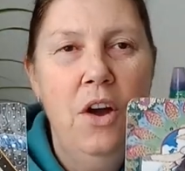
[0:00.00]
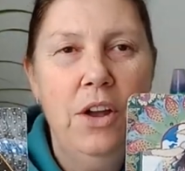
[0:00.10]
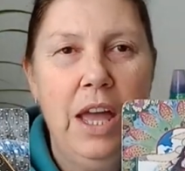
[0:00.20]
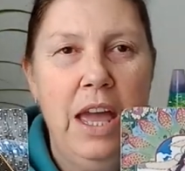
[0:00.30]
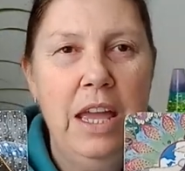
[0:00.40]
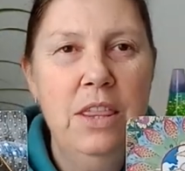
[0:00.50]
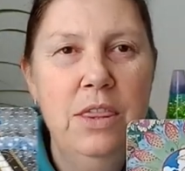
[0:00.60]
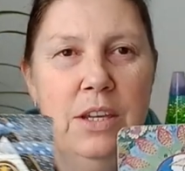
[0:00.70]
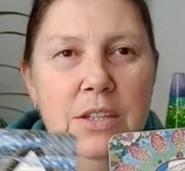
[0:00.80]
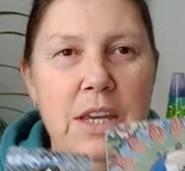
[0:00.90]
Okay,
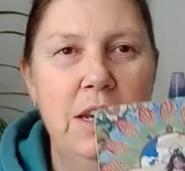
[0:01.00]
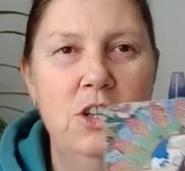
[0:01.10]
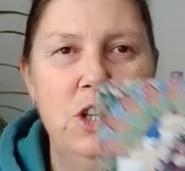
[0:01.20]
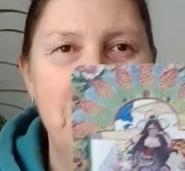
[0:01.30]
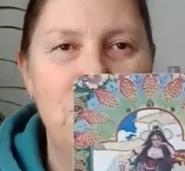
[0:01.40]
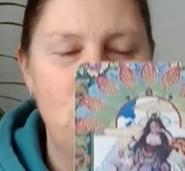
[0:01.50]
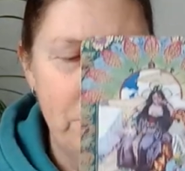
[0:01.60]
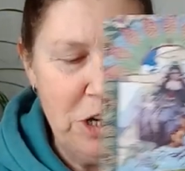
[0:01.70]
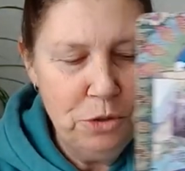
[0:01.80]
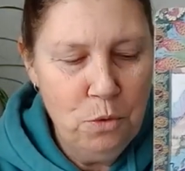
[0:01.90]
this energy is so
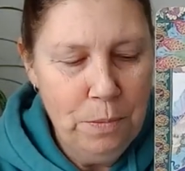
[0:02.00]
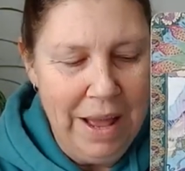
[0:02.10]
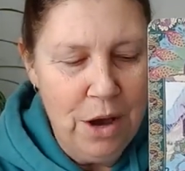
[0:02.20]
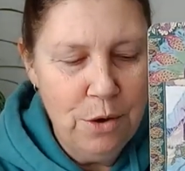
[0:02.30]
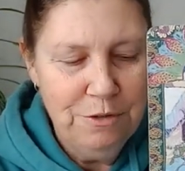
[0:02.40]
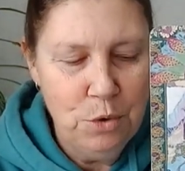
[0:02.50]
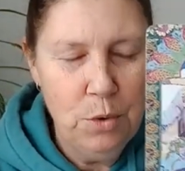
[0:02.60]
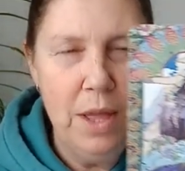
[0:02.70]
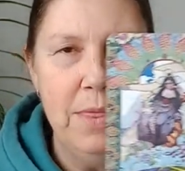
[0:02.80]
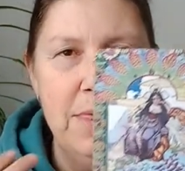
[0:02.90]
much more
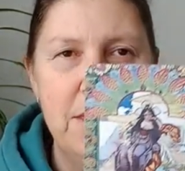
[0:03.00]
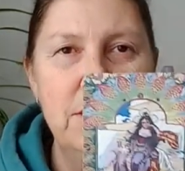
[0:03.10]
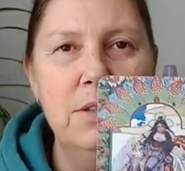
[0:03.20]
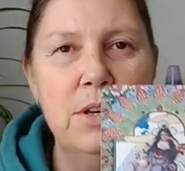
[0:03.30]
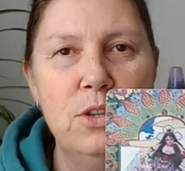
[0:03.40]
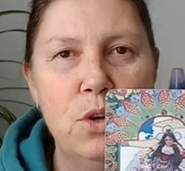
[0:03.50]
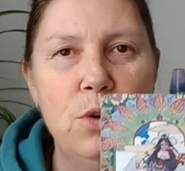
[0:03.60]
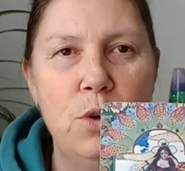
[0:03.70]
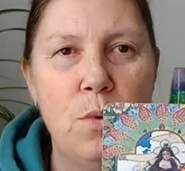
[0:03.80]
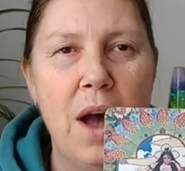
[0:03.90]
powerful, and this is who
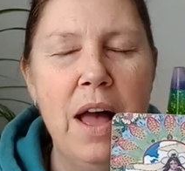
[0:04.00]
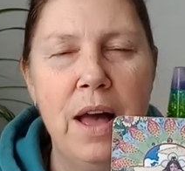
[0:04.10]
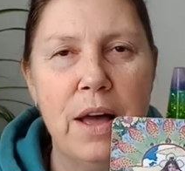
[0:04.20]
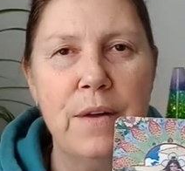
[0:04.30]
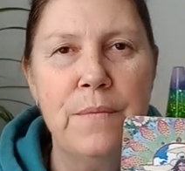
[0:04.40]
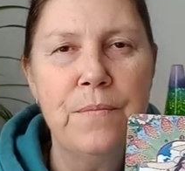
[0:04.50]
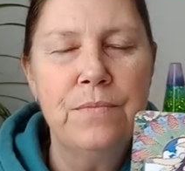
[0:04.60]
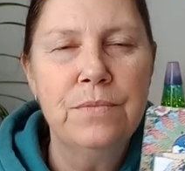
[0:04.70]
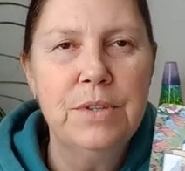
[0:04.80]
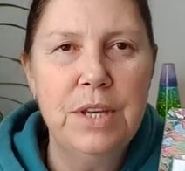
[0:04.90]
you are,
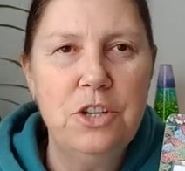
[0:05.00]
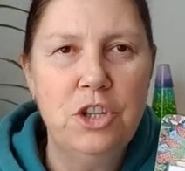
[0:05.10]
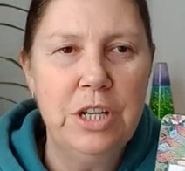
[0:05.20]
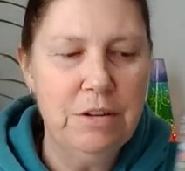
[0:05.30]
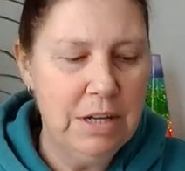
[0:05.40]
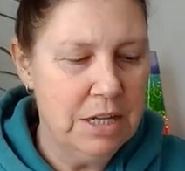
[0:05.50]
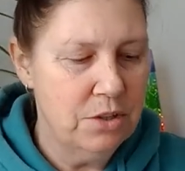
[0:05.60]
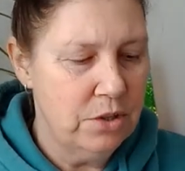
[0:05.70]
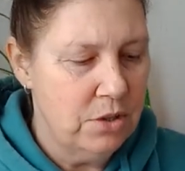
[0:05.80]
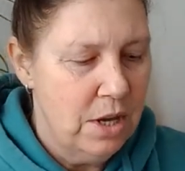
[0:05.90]

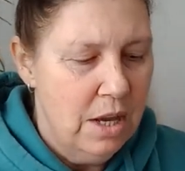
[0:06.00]
Sagittarius.